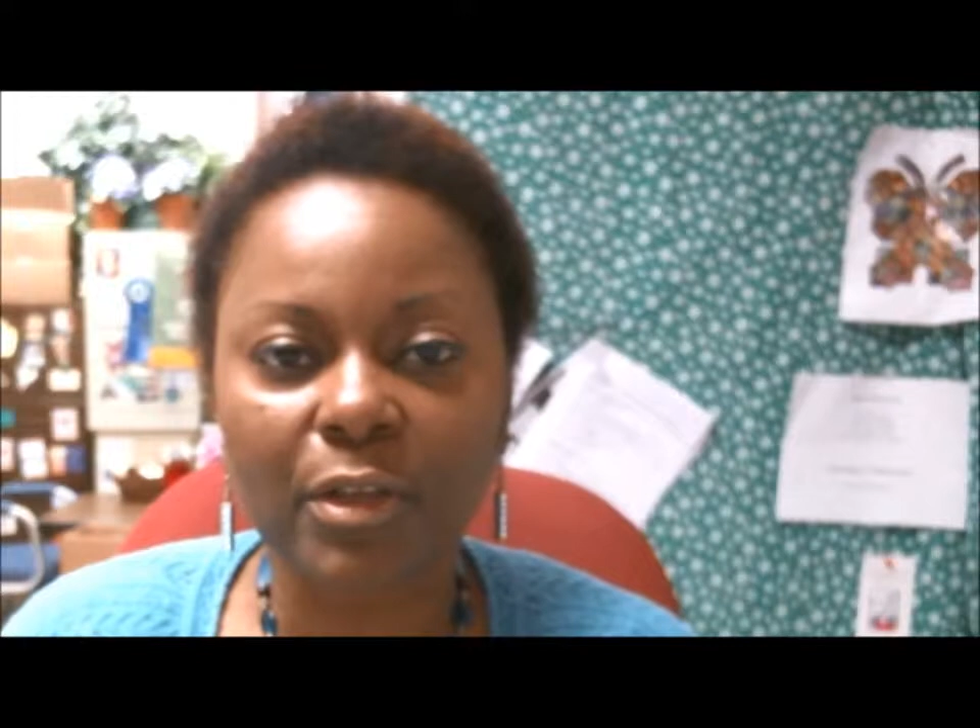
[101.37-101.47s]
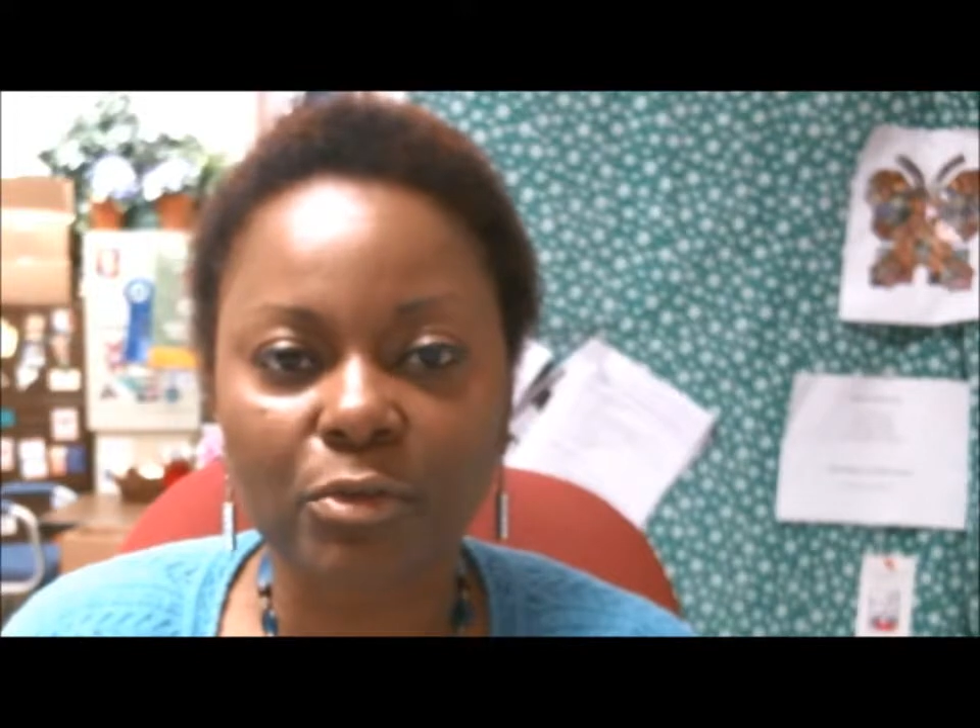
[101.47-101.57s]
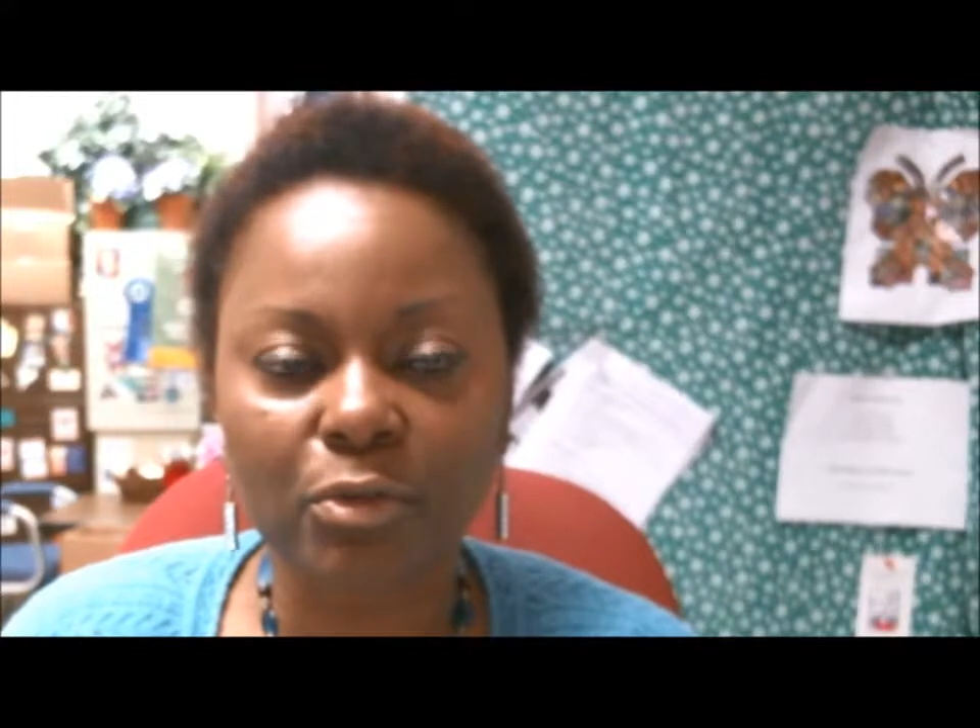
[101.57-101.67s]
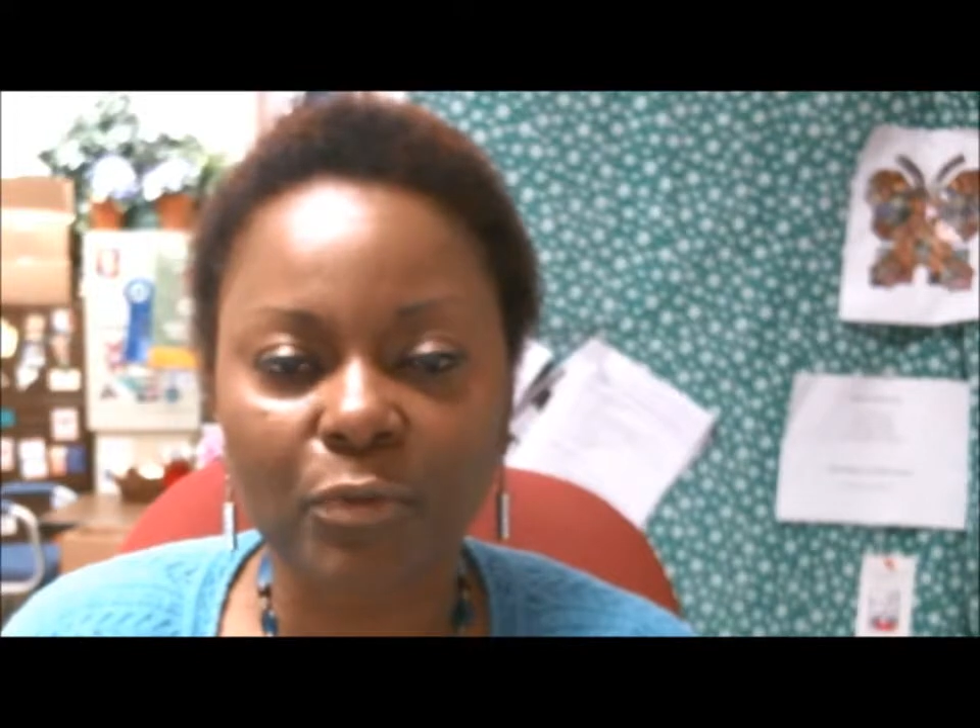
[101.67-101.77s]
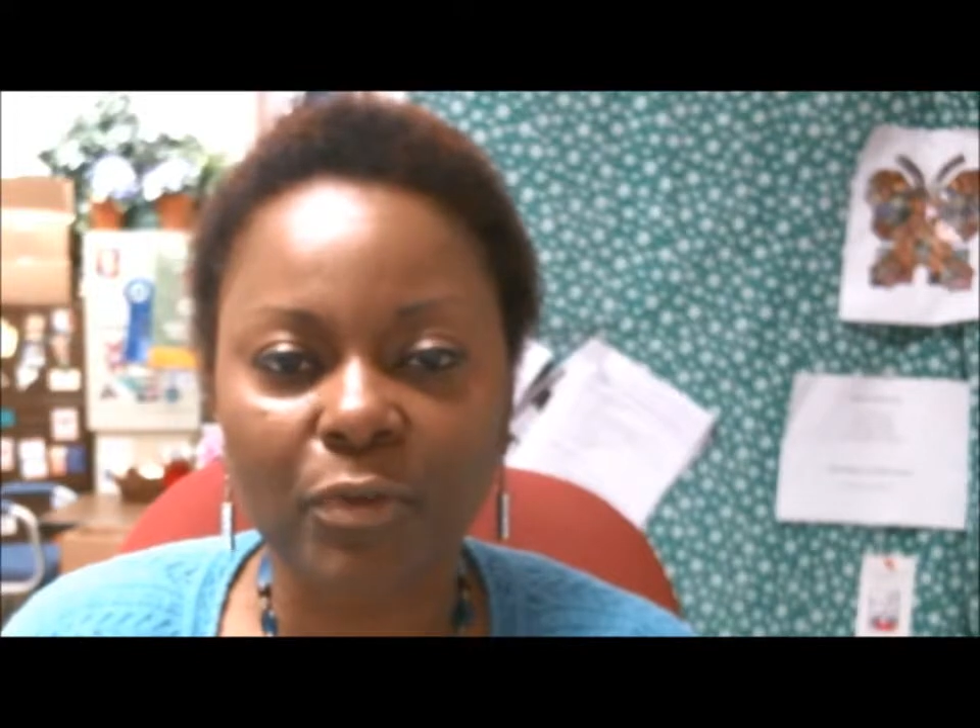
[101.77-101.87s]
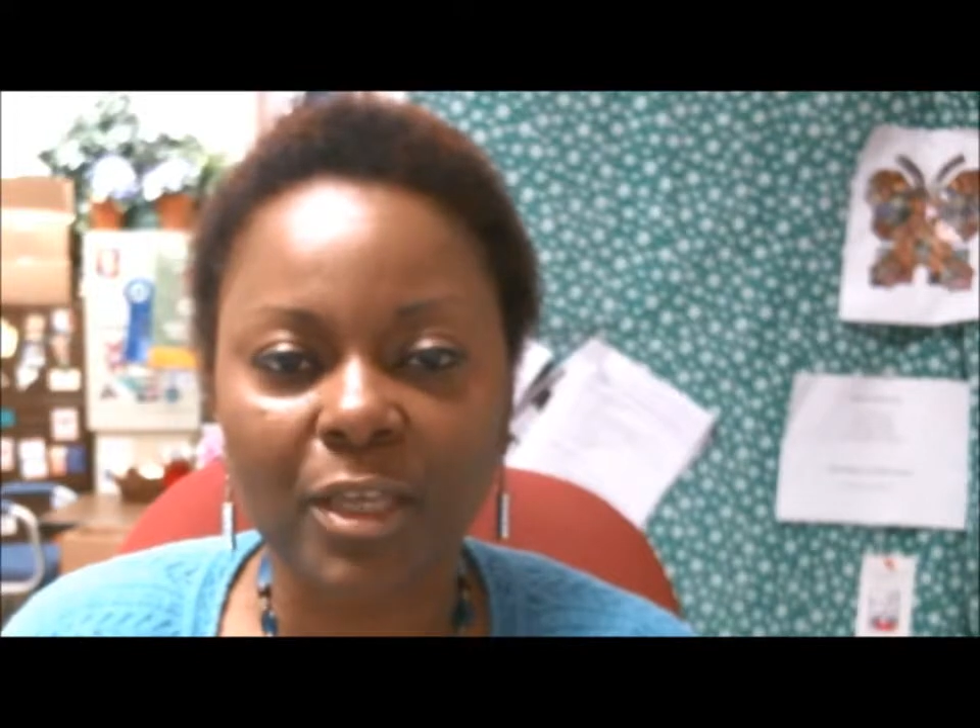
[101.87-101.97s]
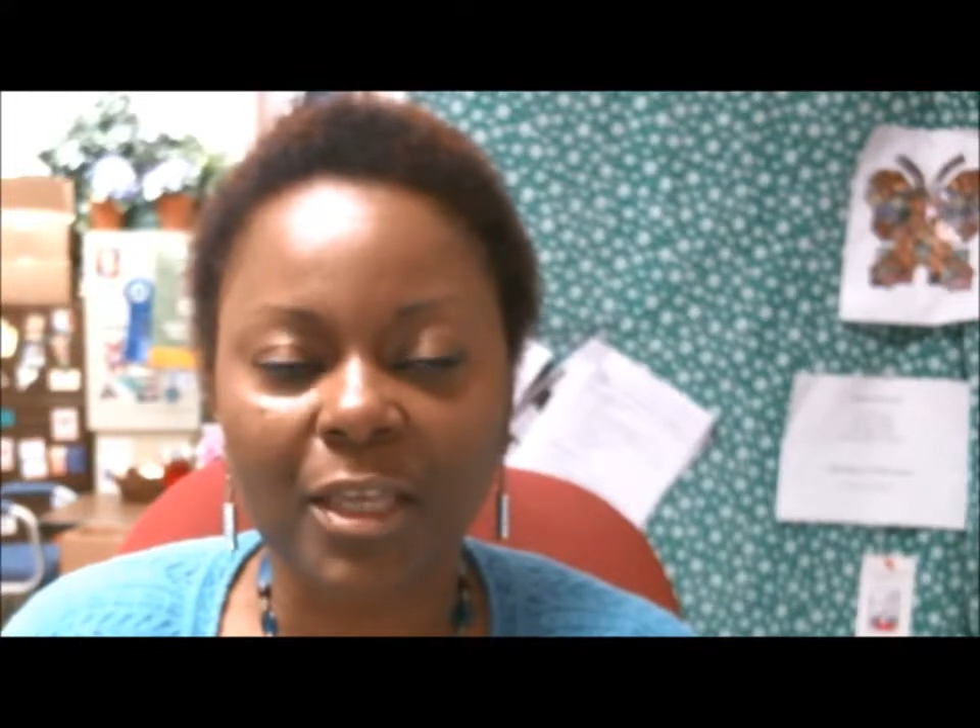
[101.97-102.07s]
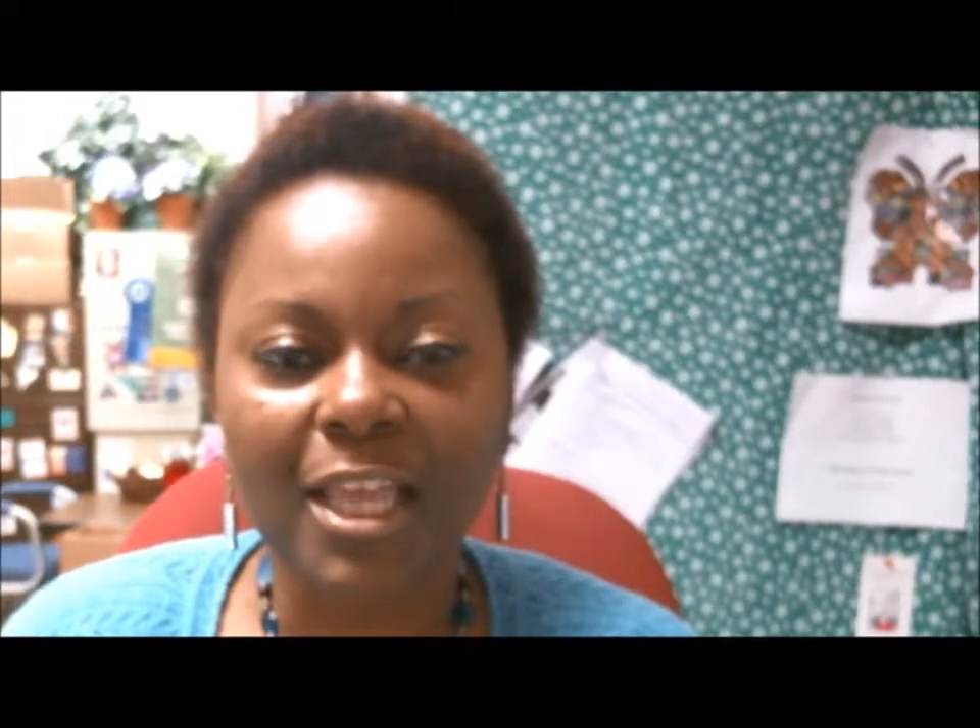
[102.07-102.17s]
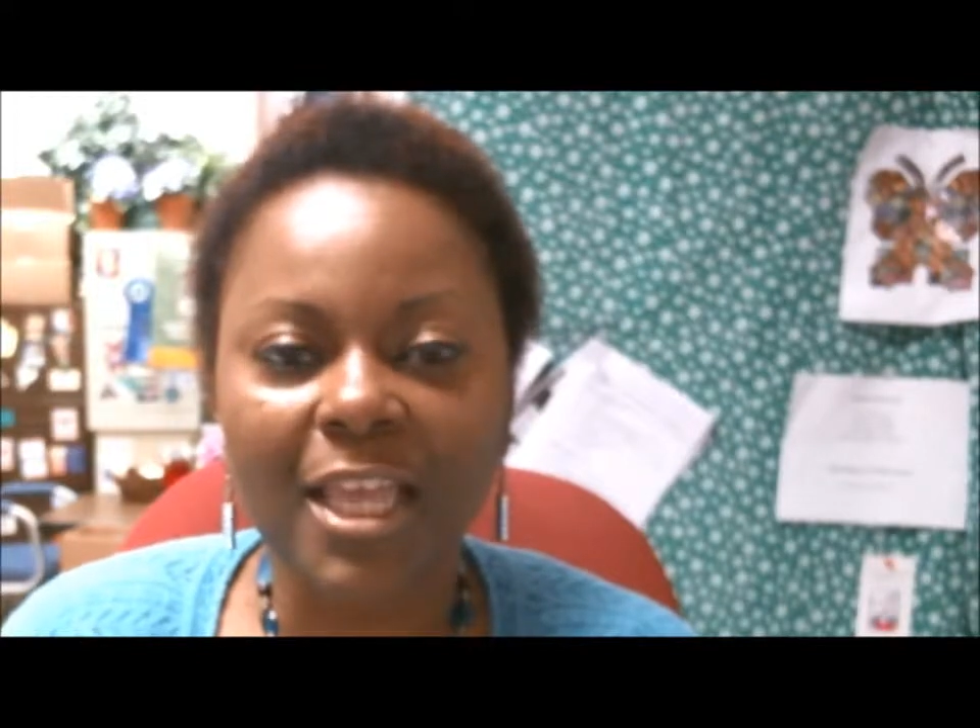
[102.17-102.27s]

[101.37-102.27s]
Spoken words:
the trophy,